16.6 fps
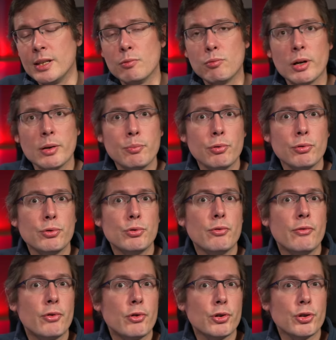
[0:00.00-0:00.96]
The
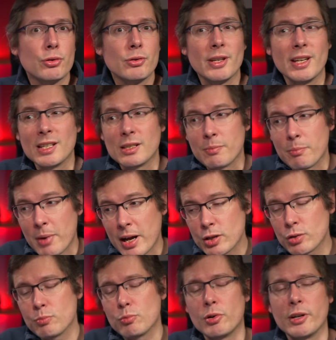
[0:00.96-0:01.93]
1.2 version is
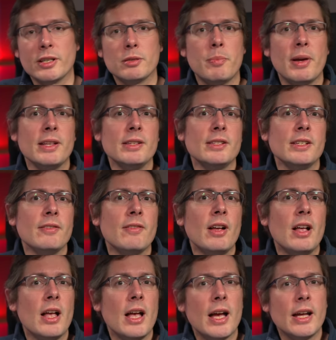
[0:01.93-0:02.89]
much more expensive
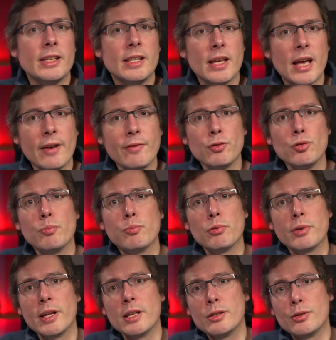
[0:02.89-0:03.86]
and the
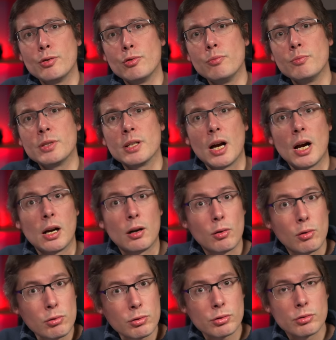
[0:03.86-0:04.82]
f2.8 zooms are
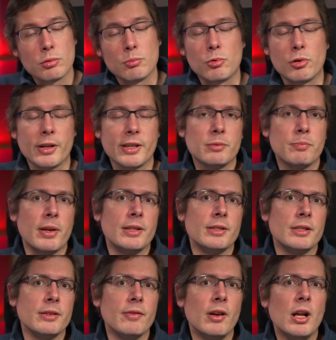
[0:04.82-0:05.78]
also more
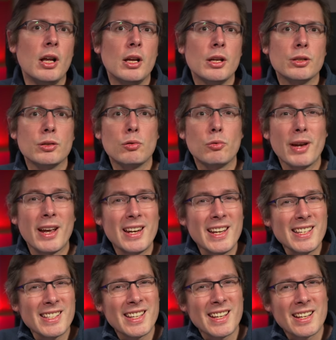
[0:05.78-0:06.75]
expensive. So
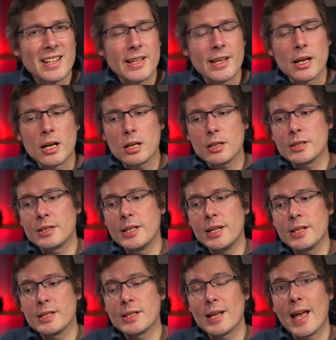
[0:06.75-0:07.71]
realistically,
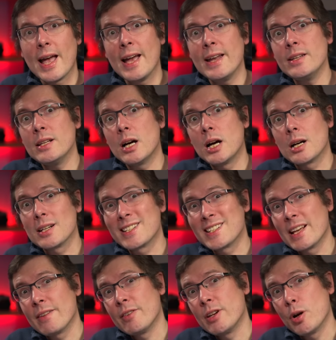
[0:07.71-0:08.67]
R6 and
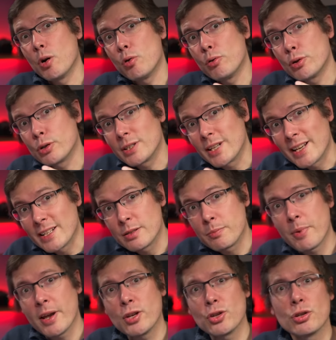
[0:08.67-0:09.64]
R7 owners
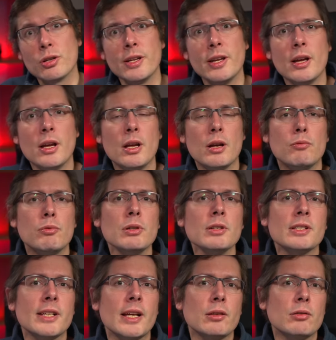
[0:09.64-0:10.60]
especially will
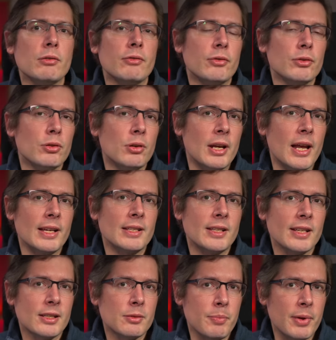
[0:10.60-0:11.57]
settle for the
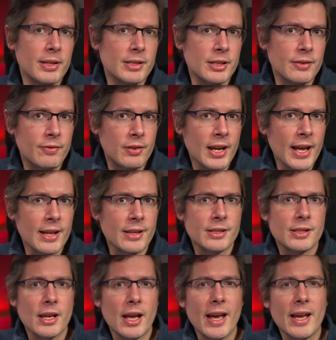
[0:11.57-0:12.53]
less expensive
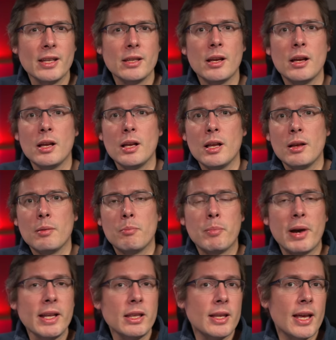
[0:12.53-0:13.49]
lens, and
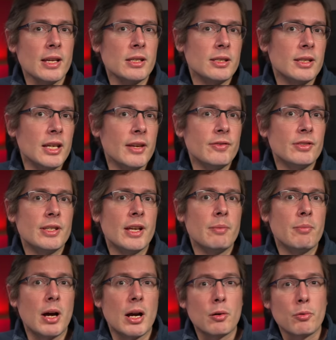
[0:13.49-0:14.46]
my test gives
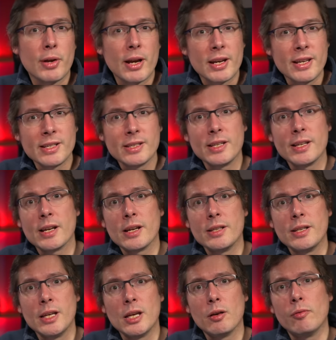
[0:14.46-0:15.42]
them a realistic
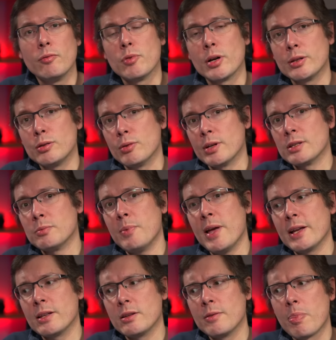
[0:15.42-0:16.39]
idea of what to
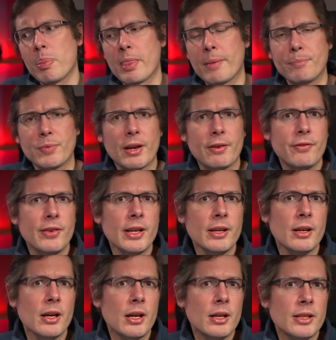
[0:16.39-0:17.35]
expect. I
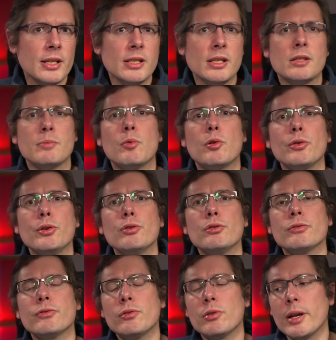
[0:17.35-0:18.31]
think this is more
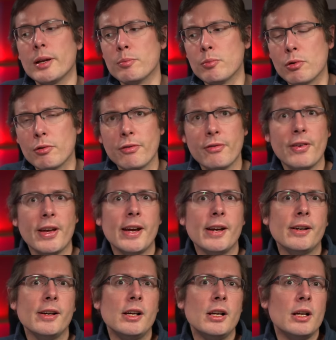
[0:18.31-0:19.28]
useful and more
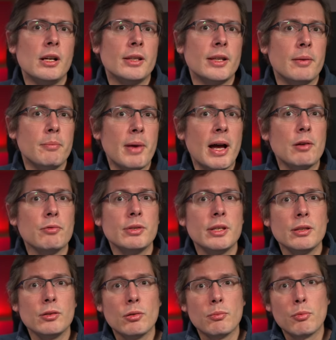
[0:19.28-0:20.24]
fair than
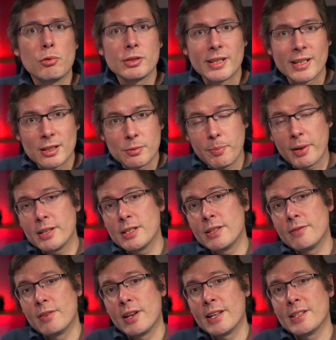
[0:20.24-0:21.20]
mounting the most
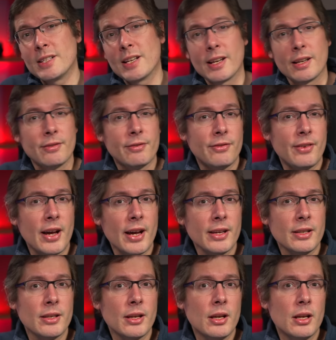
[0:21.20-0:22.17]
expensive lens I can
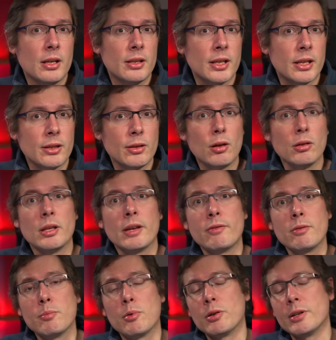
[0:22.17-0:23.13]
find that not
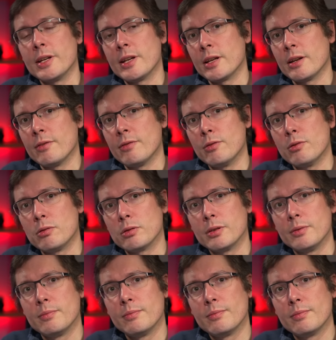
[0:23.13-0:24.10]
everybody can afford.